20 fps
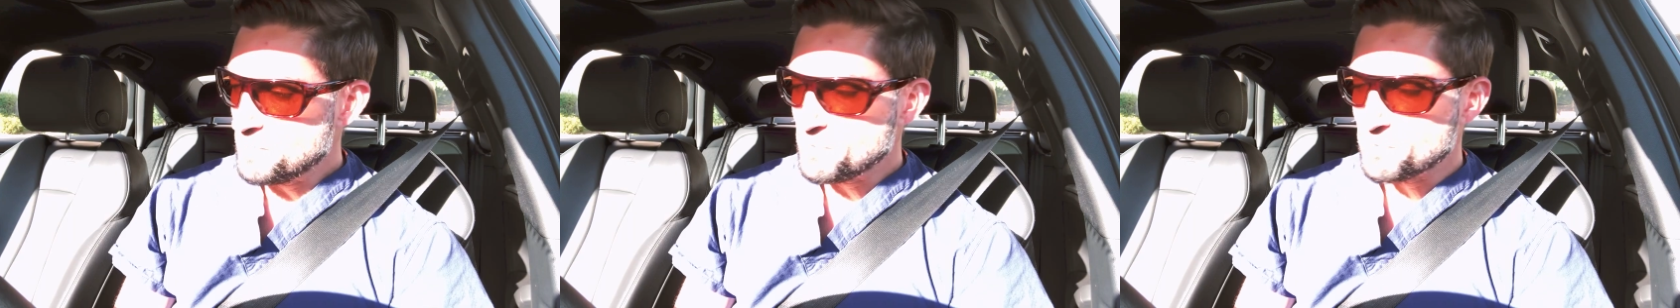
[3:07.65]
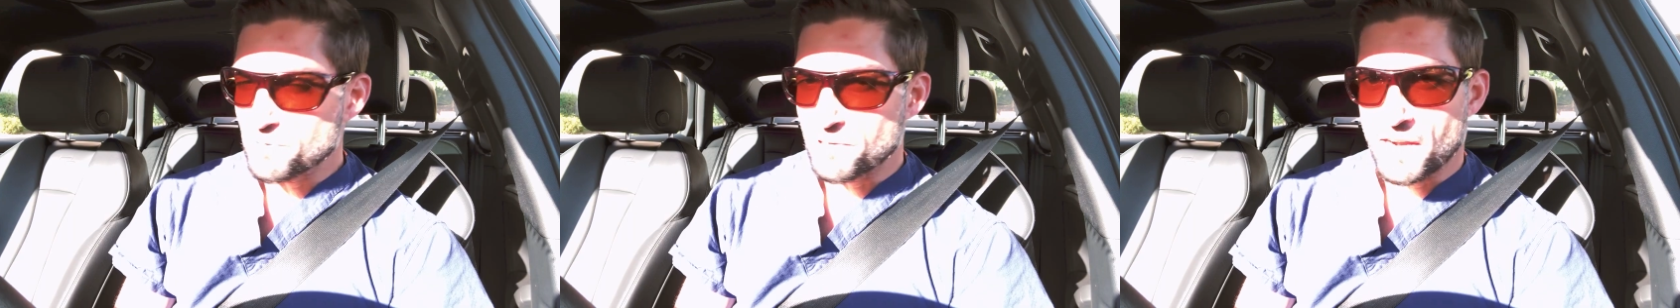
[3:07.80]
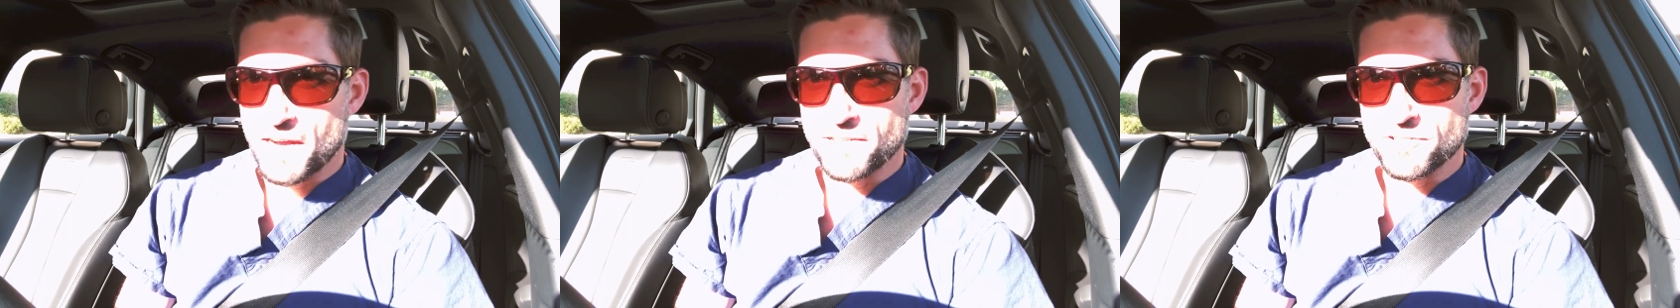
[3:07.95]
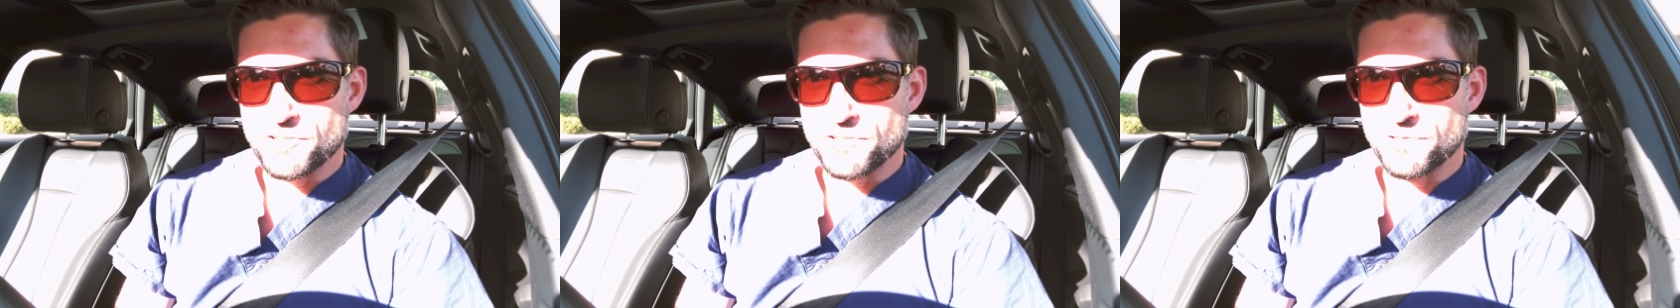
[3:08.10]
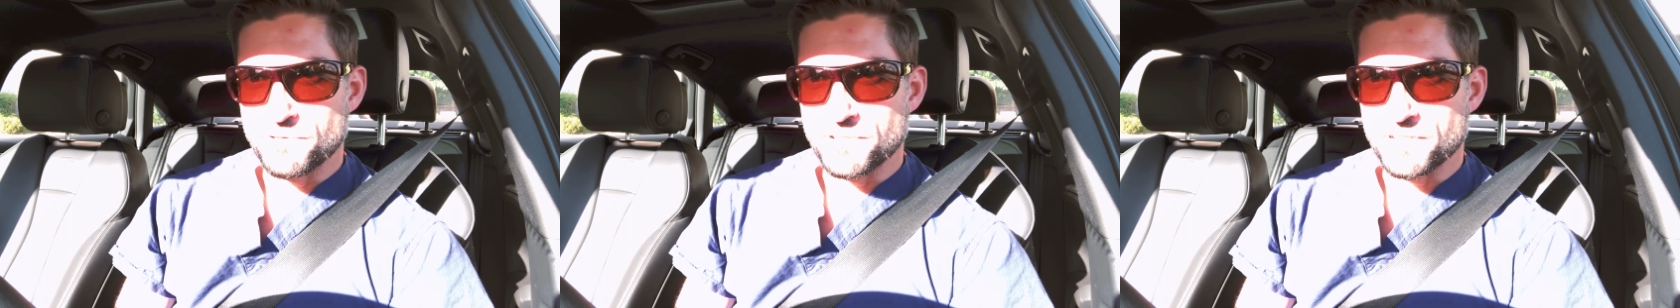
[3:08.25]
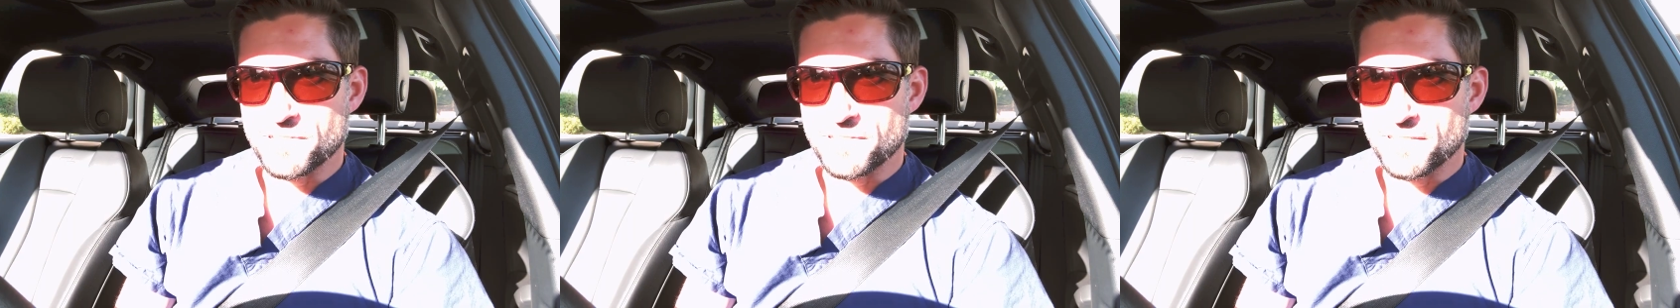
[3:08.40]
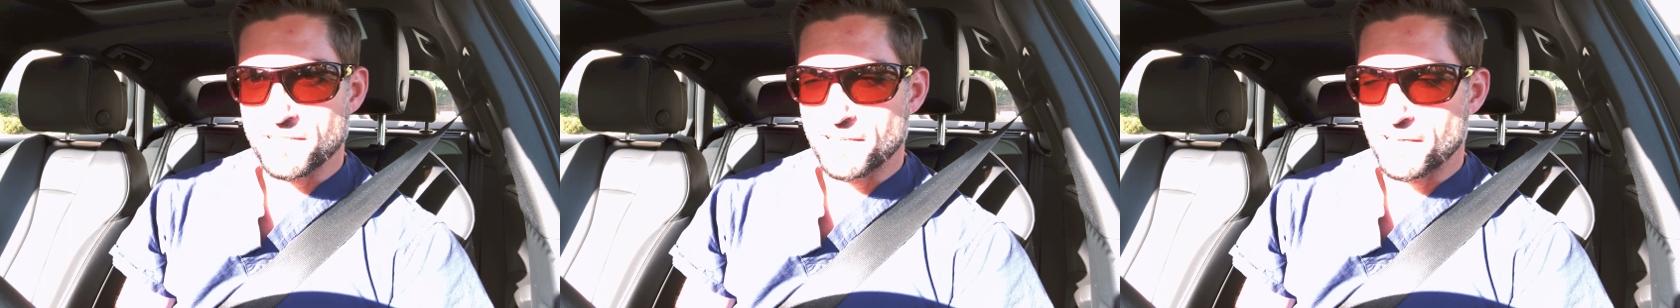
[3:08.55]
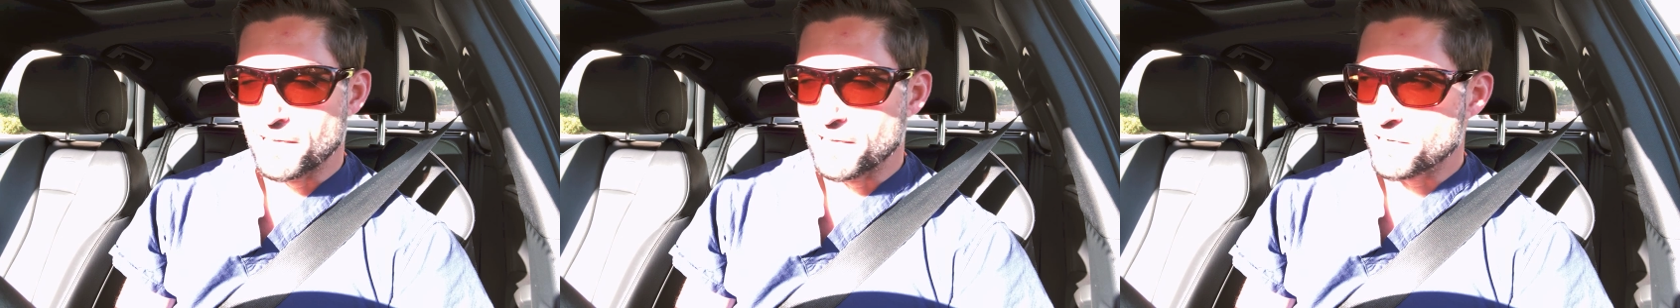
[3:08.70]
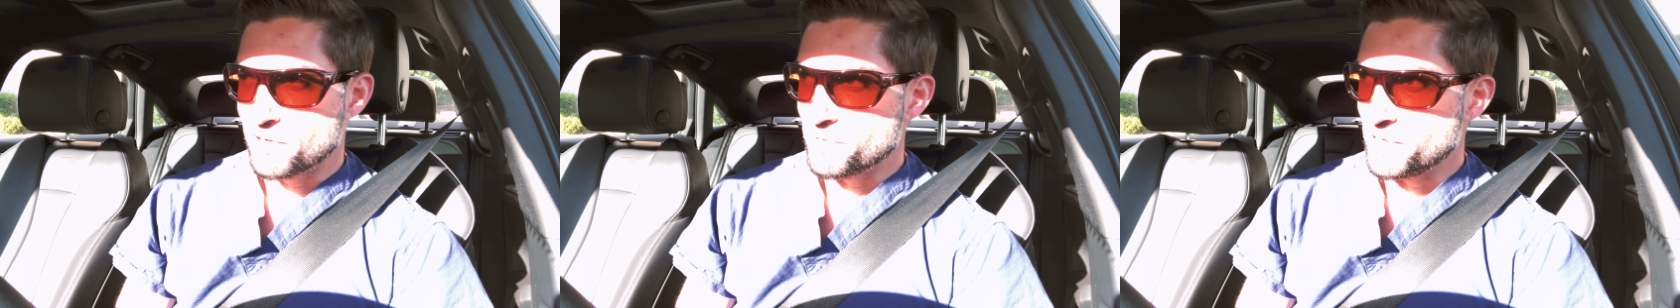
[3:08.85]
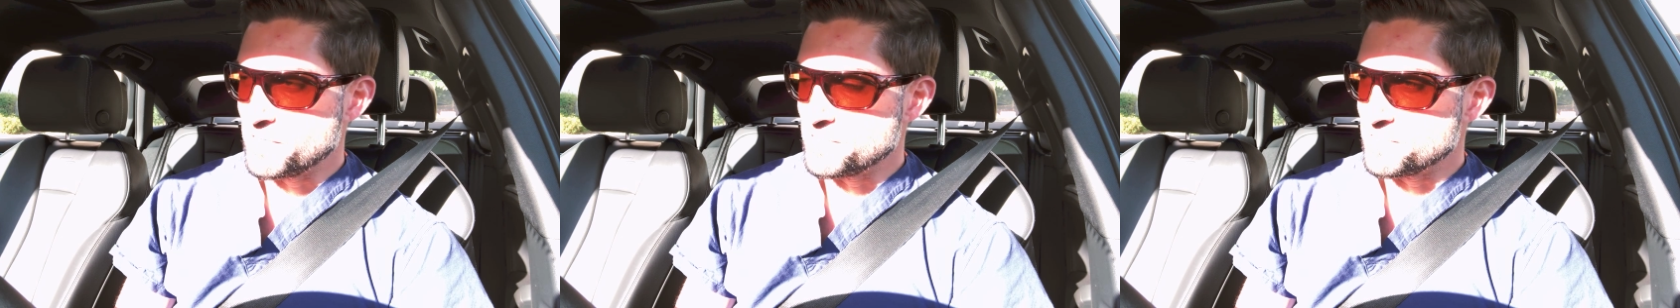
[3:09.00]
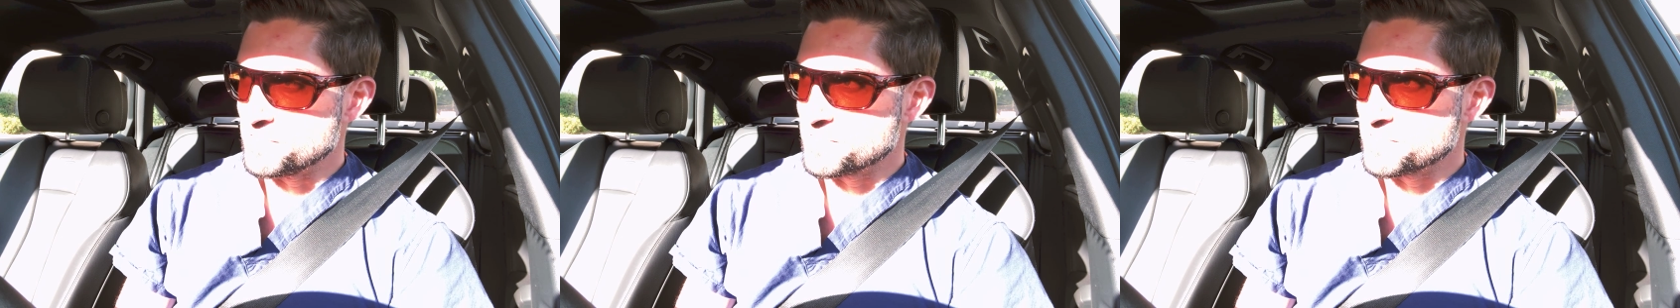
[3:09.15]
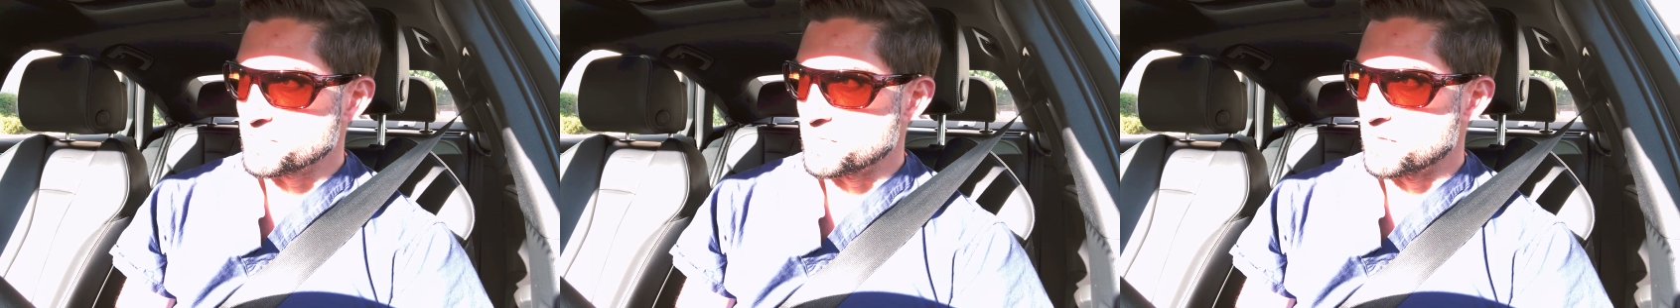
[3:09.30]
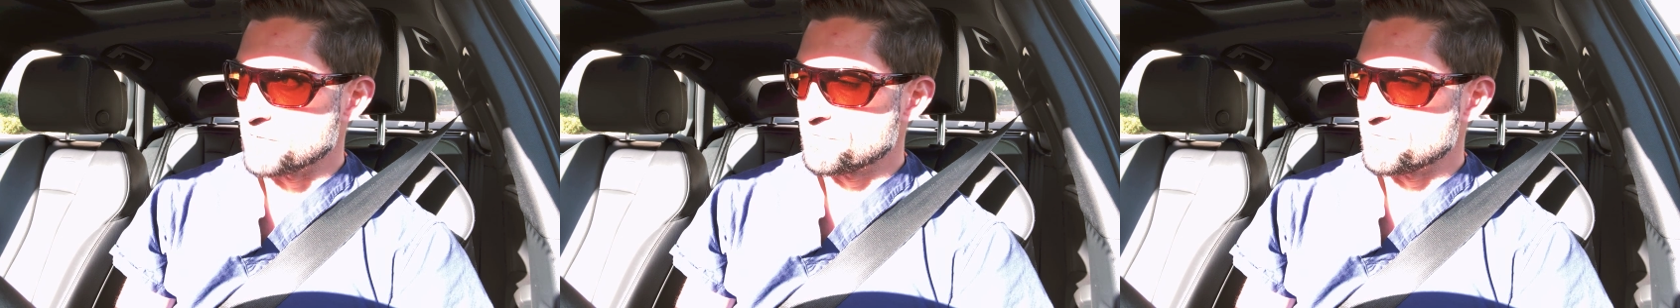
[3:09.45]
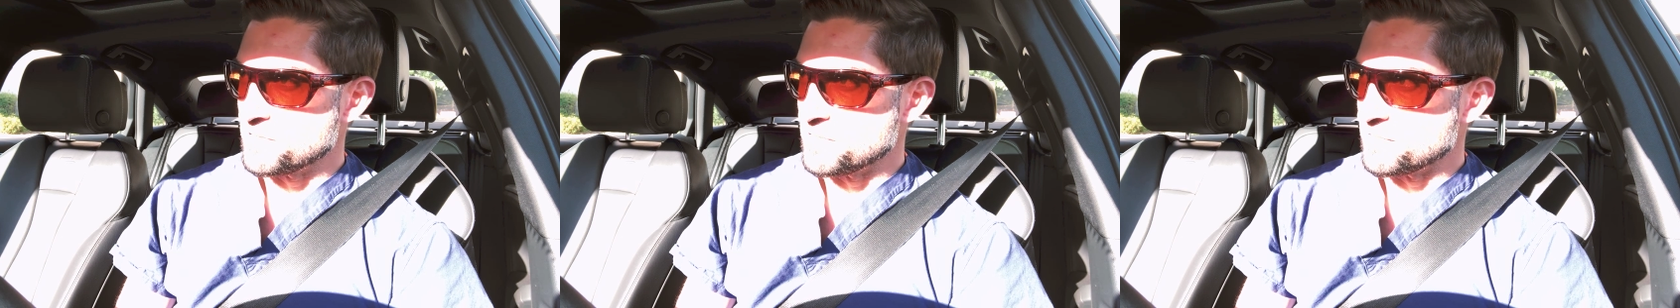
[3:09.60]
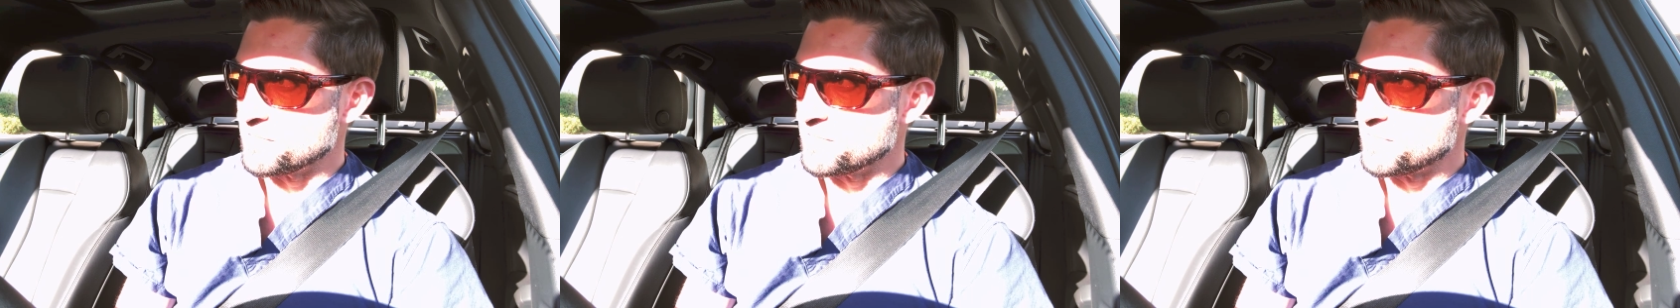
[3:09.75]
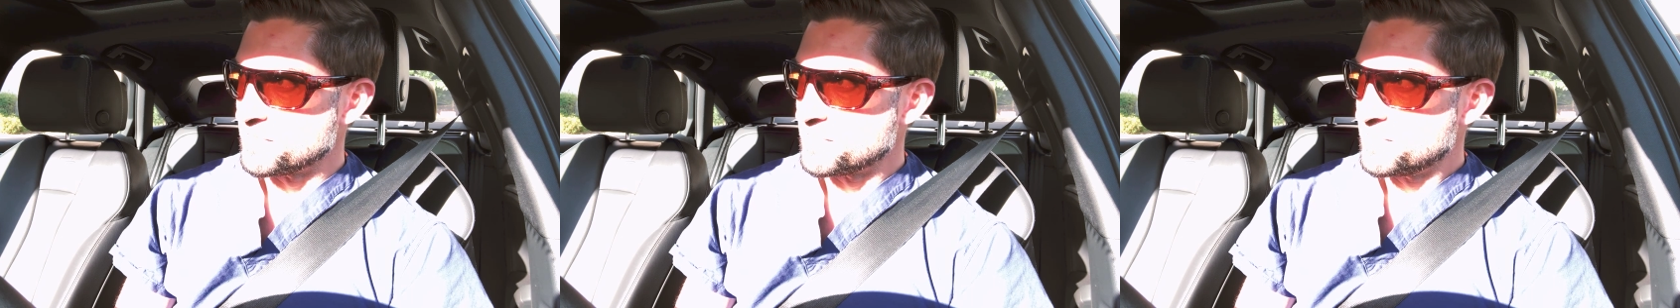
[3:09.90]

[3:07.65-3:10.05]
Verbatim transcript: people are out doing uh, crazy stuff and